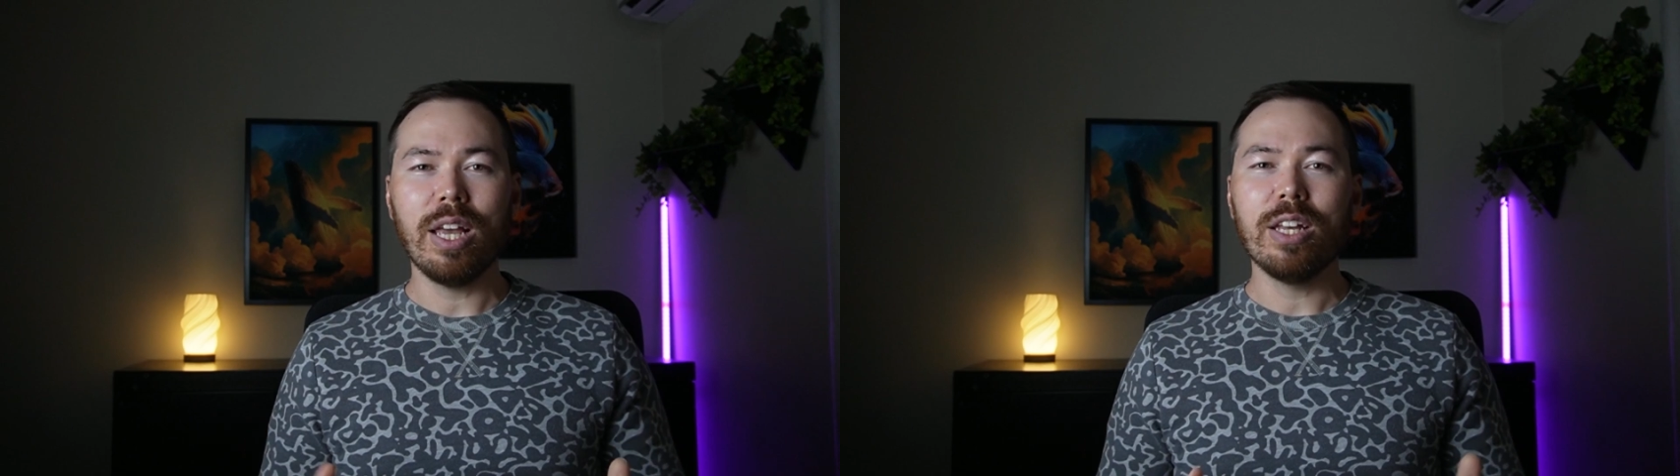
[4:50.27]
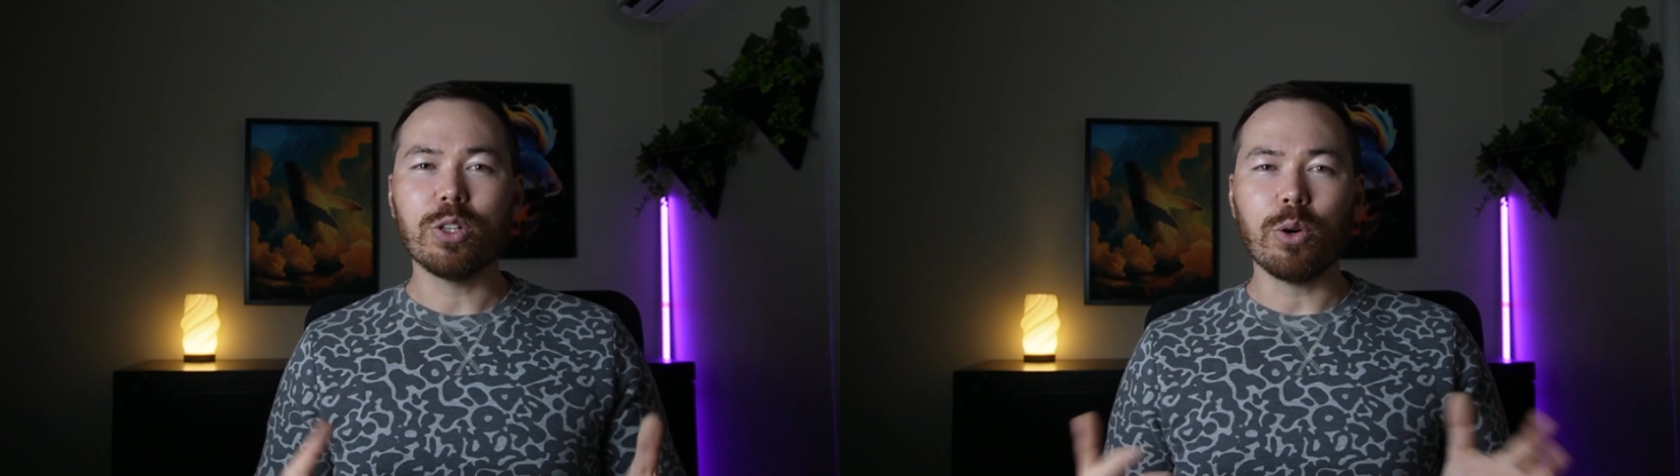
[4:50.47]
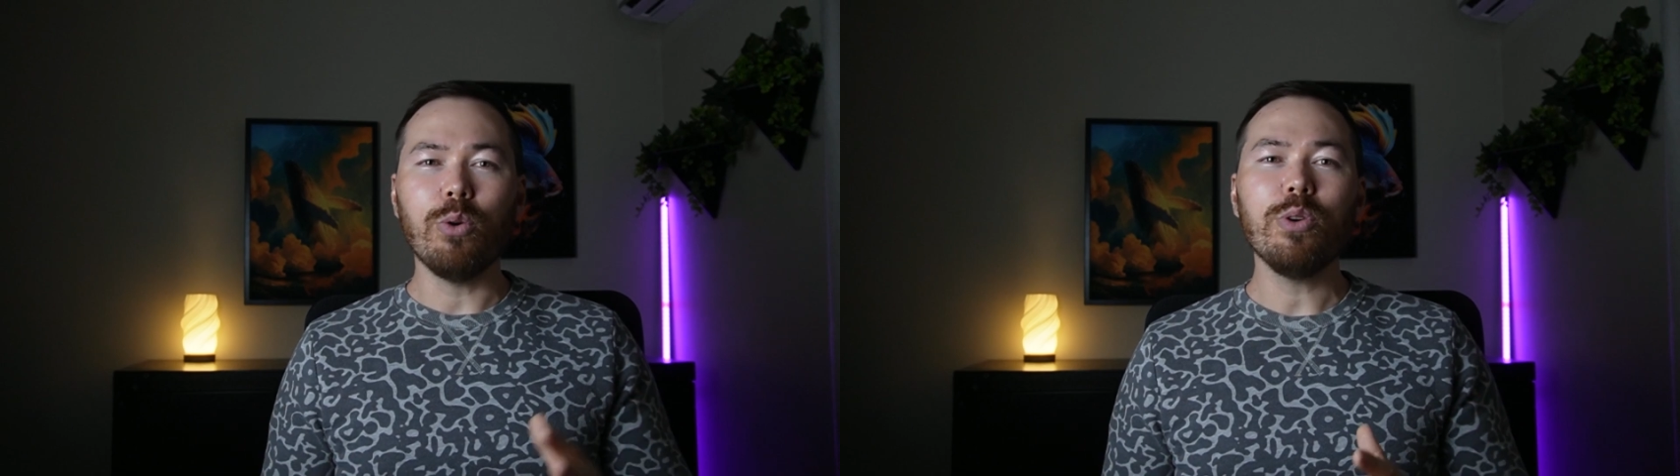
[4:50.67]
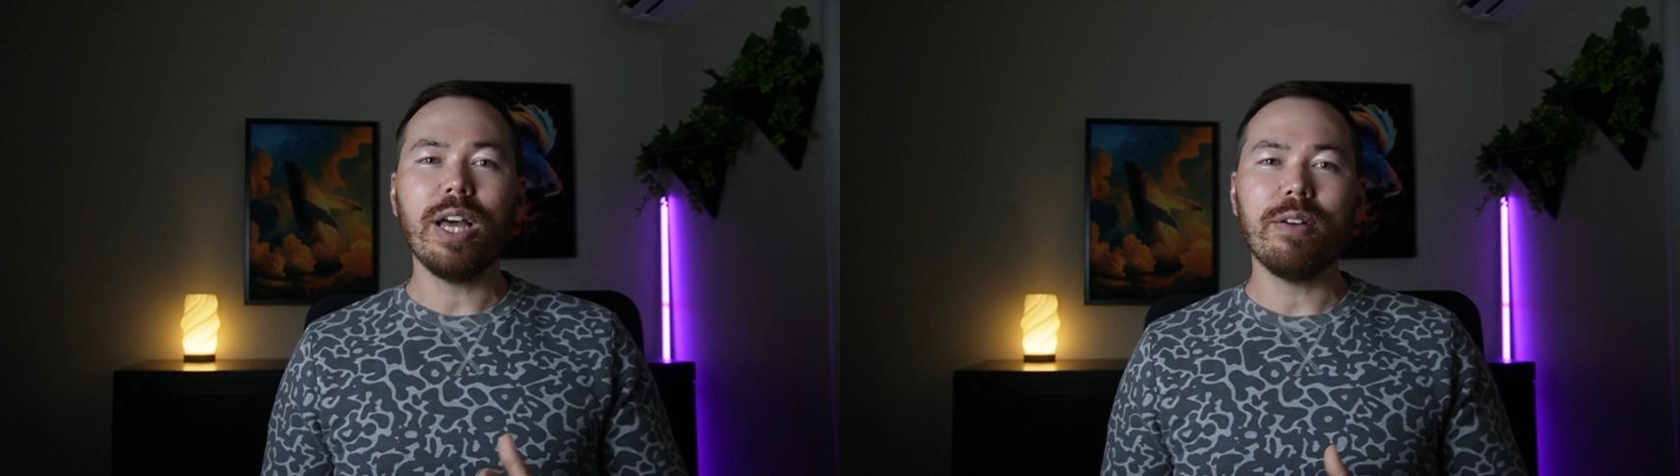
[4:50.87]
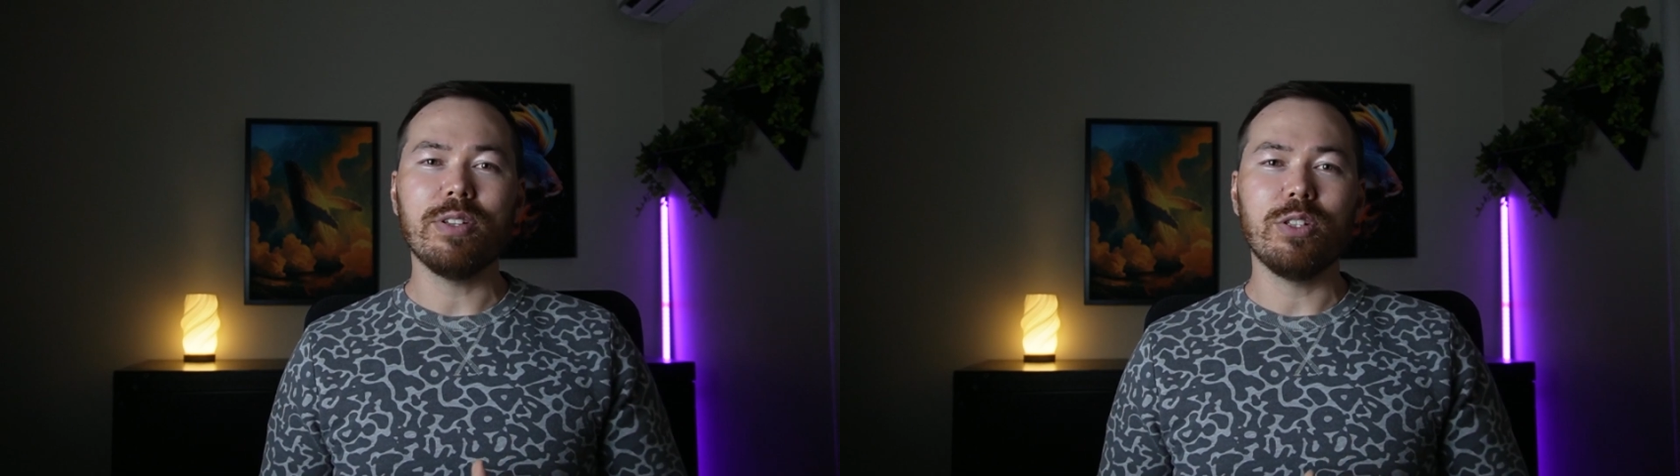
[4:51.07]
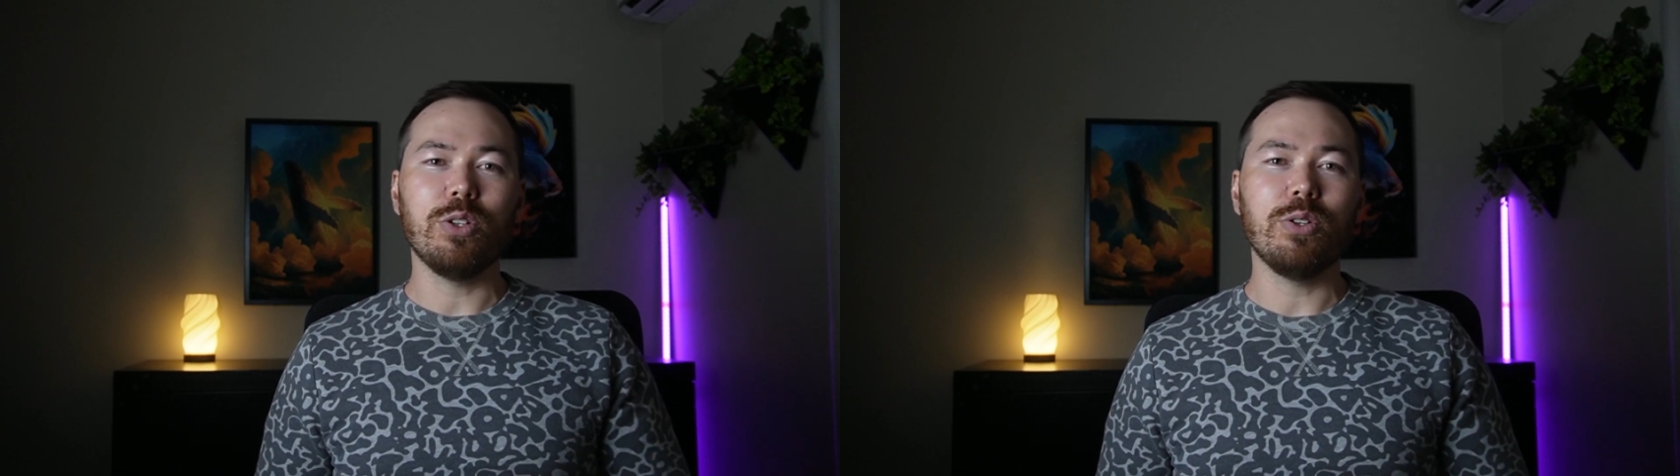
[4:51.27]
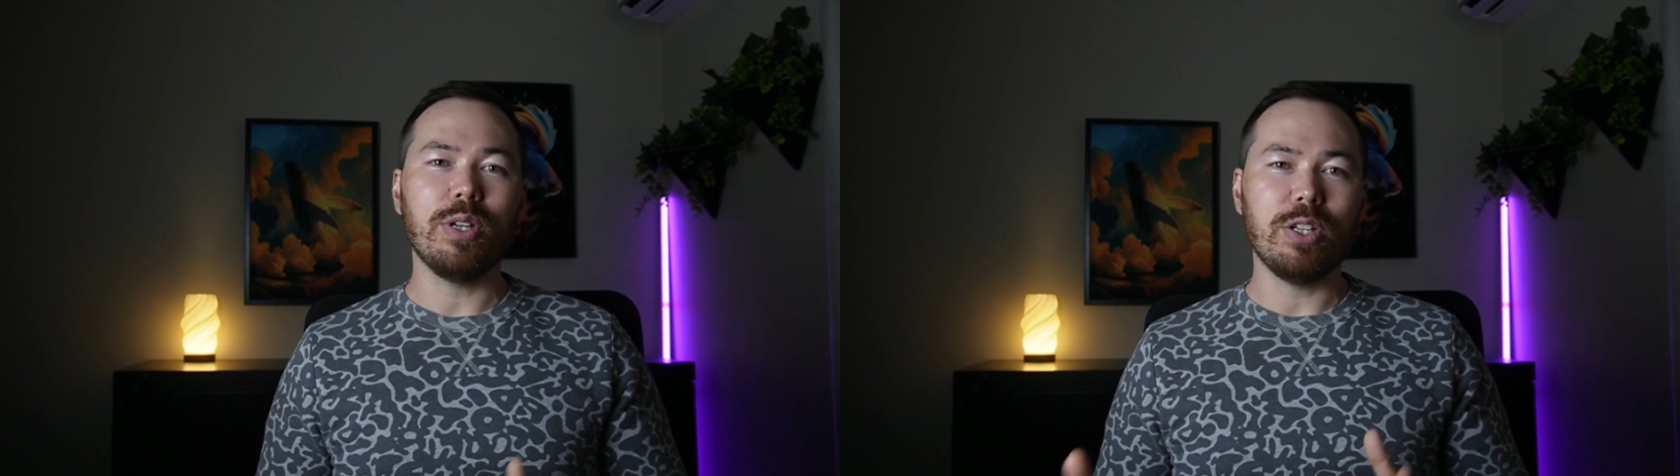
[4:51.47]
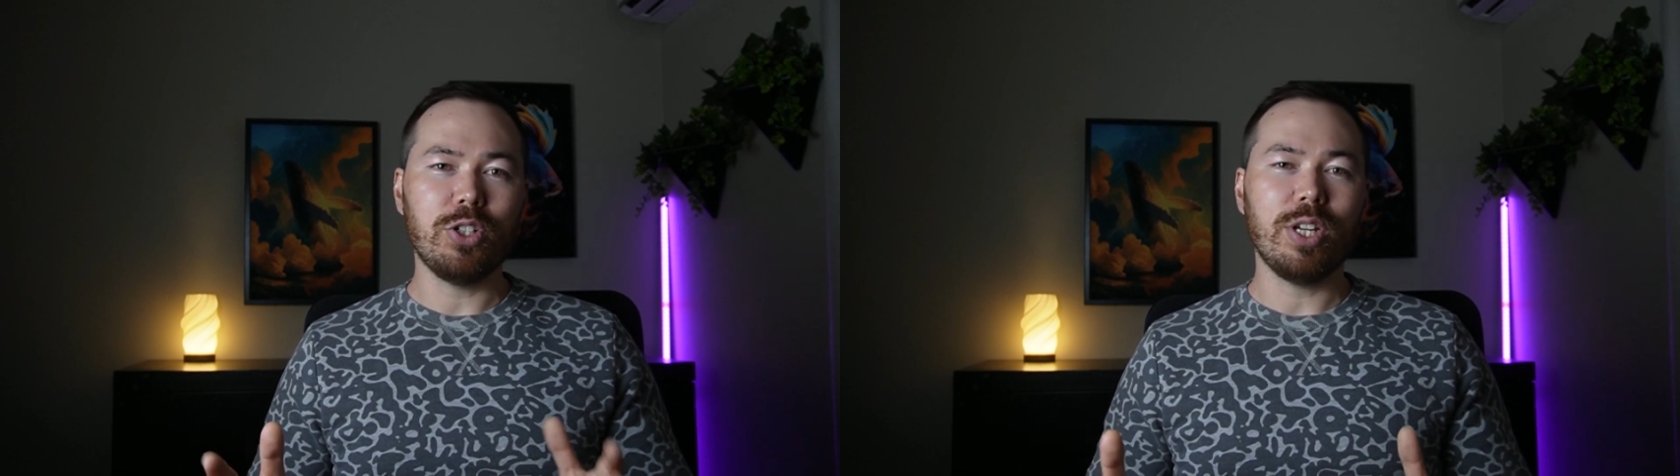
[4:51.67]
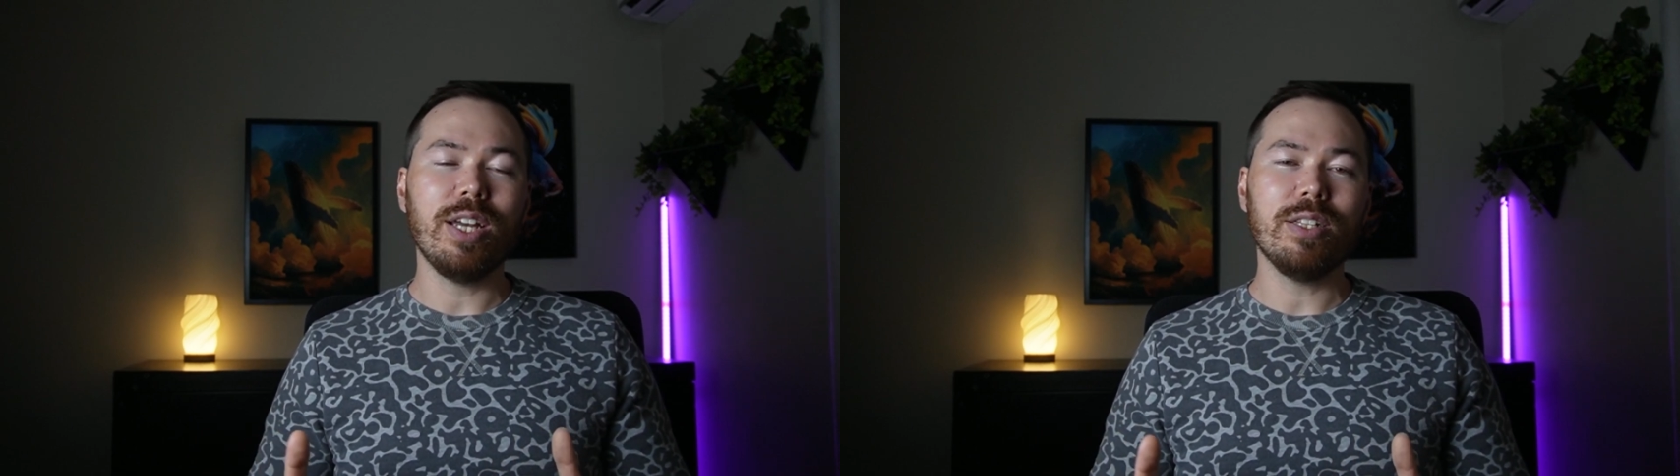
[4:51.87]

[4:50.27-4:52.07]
so all you have to do is share